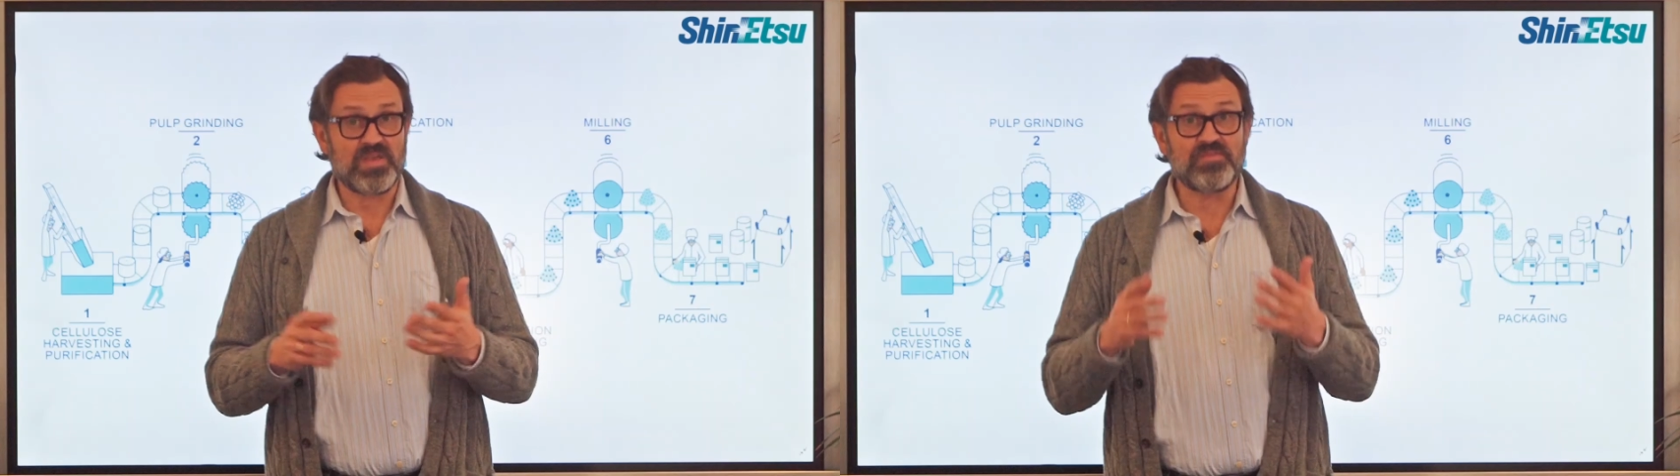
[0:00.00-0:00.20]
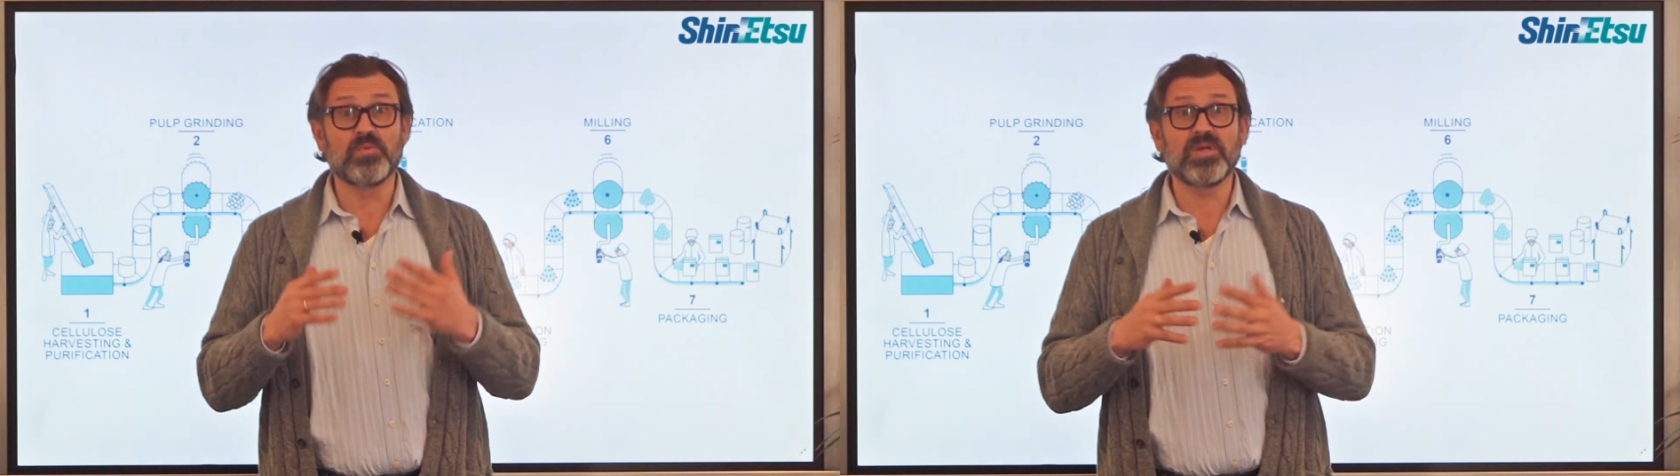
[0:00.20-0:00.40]

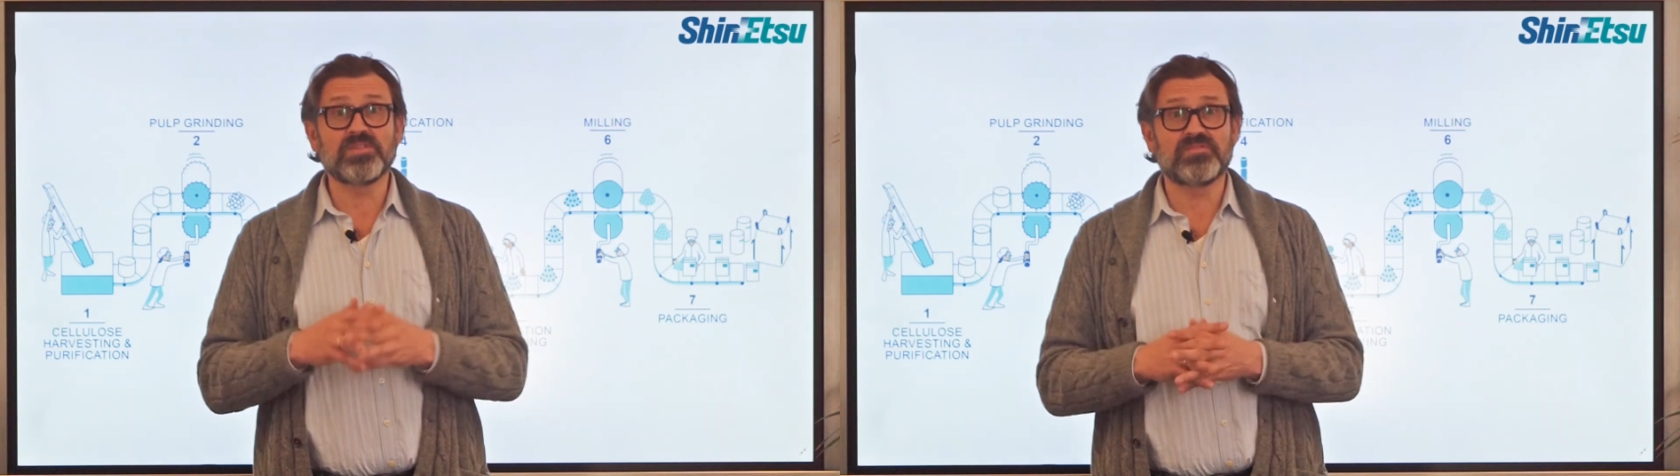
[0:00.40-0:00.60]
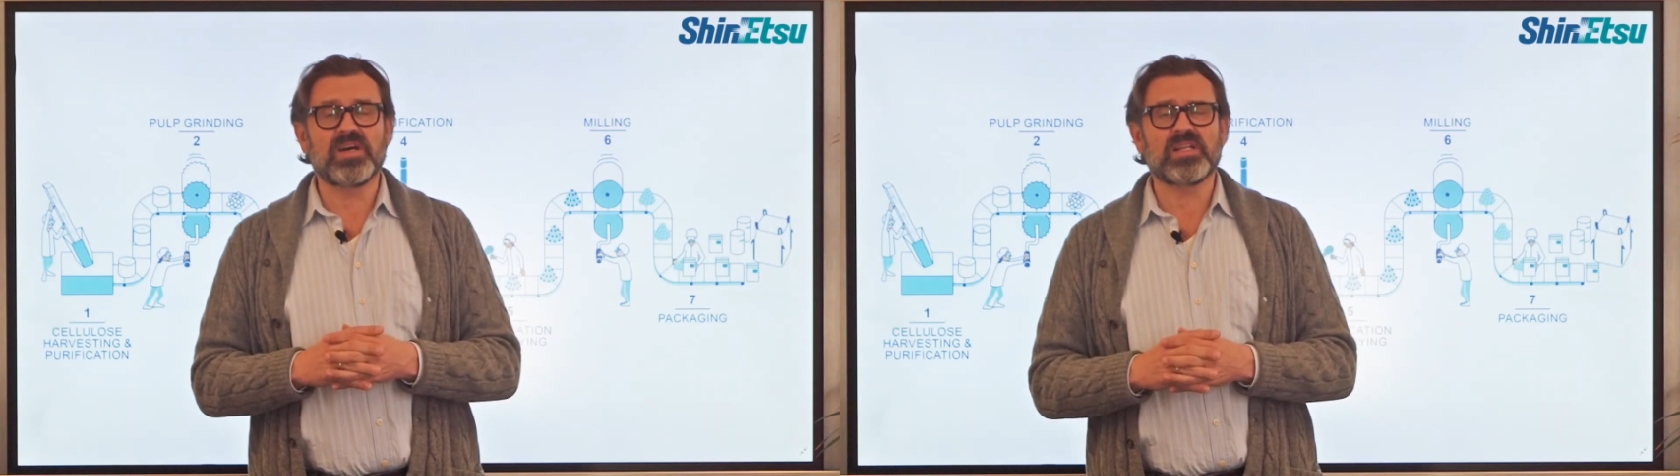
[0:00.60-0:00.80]
If you want
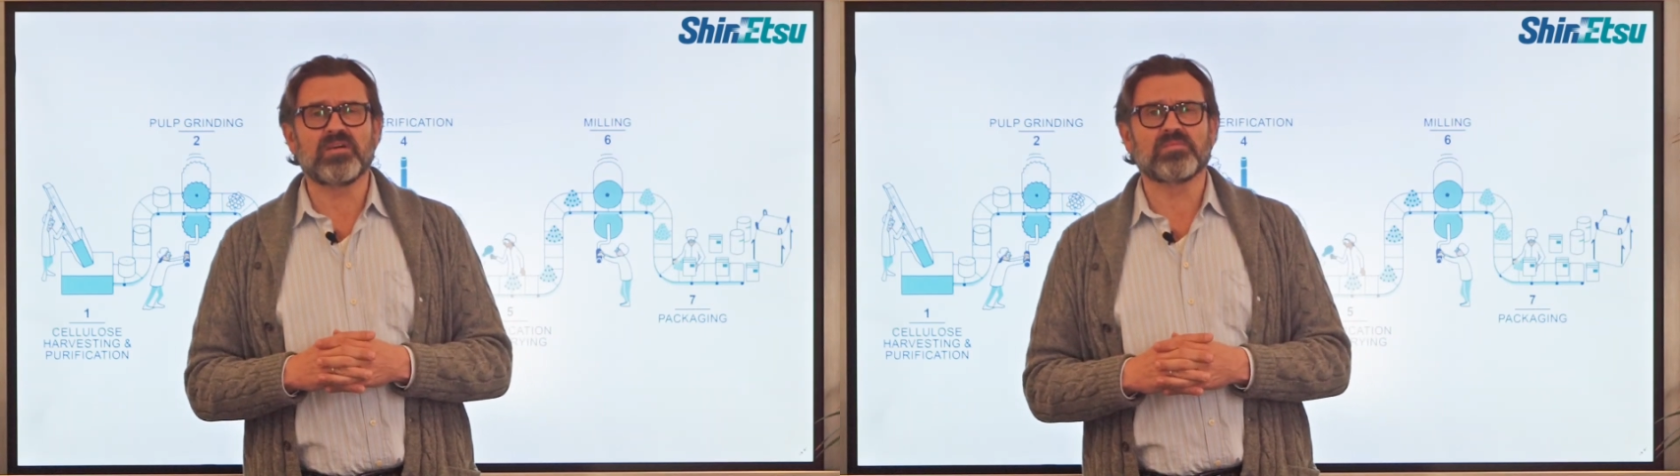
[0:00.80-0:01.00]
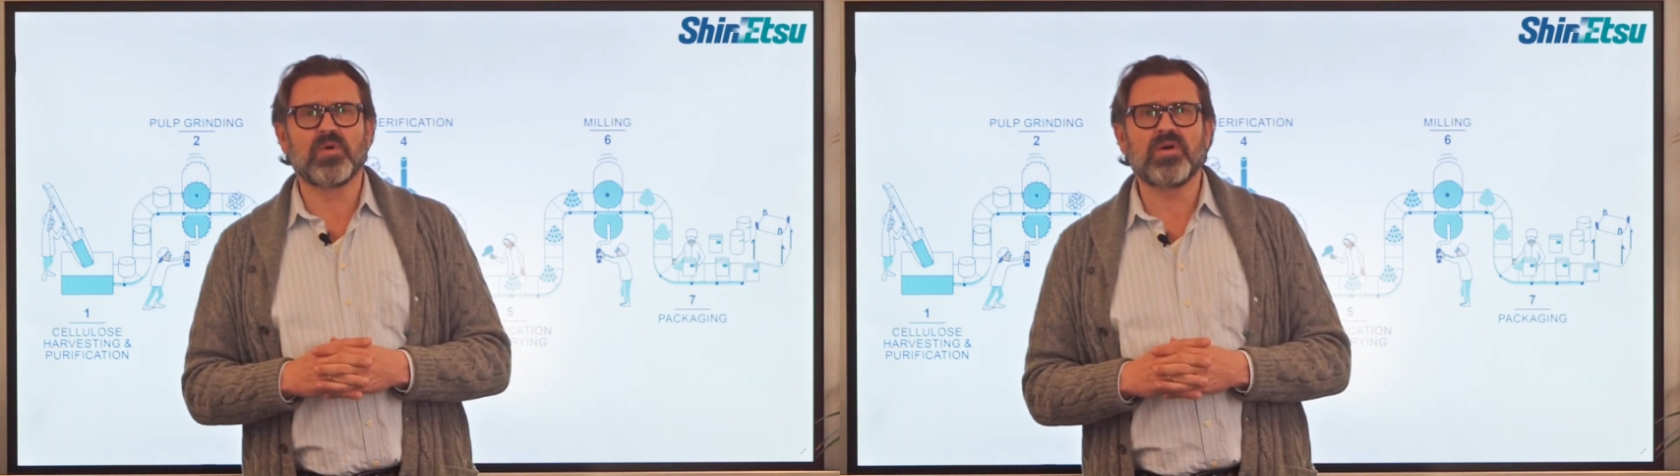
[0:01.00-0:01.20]
to find
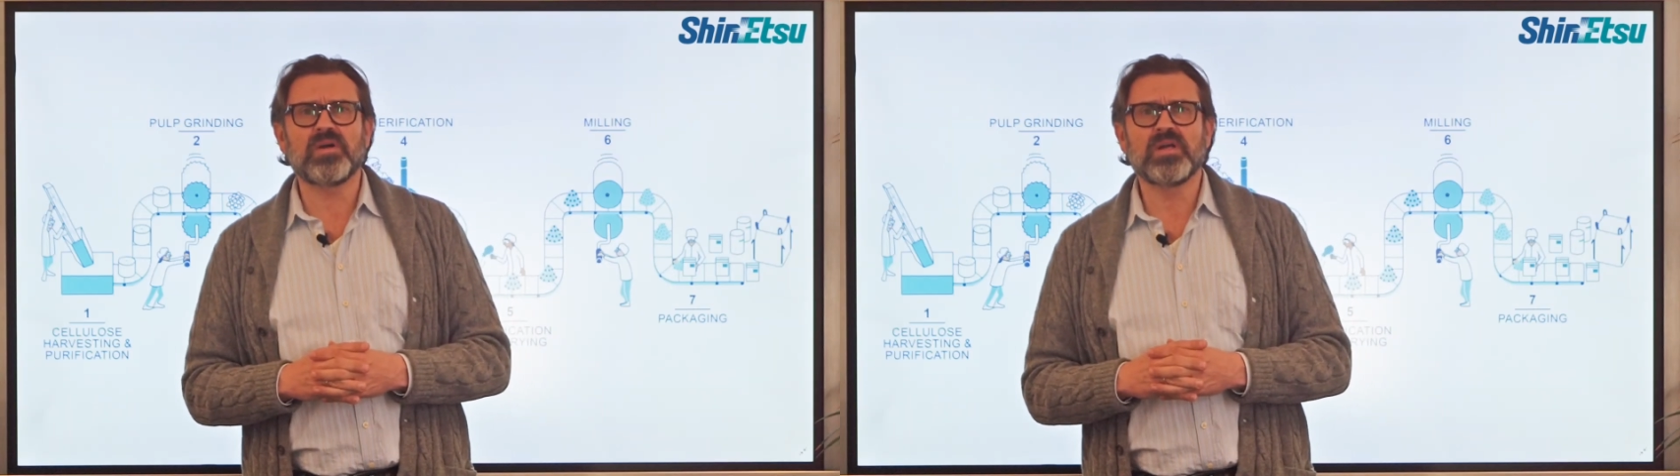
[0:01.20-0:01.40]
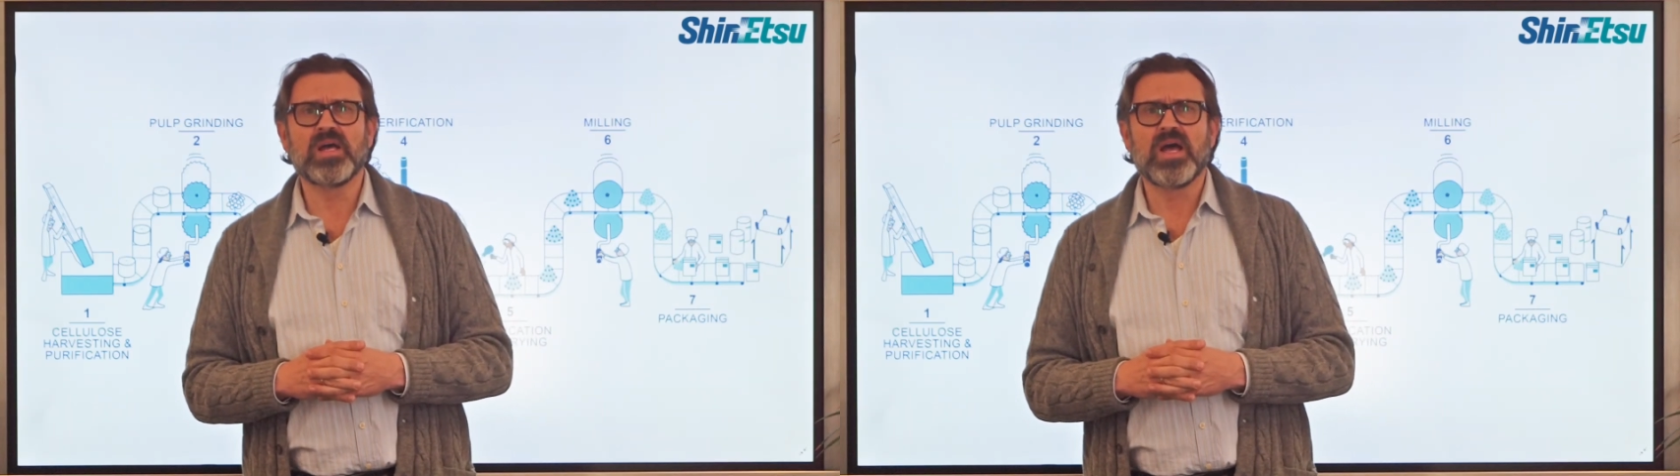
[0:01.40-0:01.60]
out
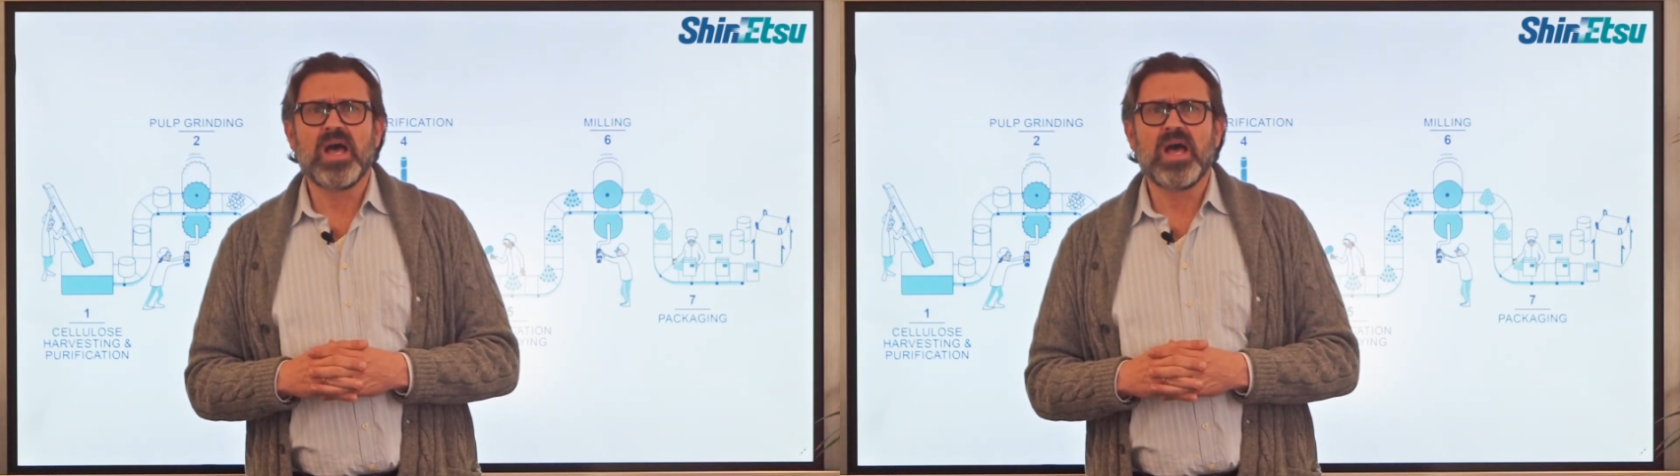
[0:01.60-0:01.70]
more,